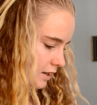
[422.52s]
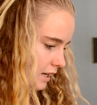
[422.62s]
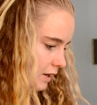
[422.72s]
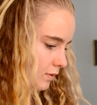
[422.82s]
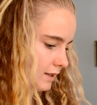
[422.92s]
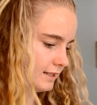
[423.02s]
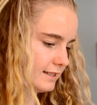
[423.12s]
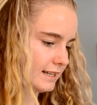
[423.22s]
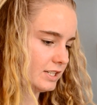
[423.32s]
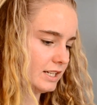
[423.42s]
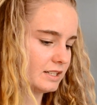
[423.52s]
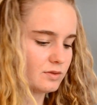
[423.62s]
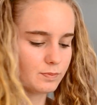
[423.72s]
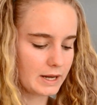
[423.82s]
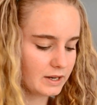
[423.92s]
in one of the stitchings,
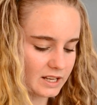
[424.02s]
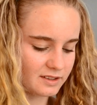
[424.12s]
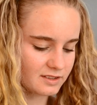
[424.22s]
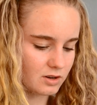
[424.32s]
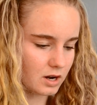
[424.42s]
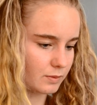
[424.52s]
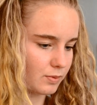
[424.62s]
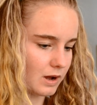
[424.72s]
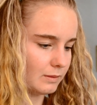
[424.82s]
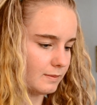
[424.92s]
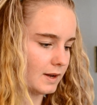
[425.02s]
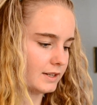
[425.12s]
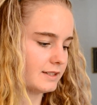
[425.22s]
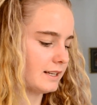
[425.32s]
but it's not a problem, honestly.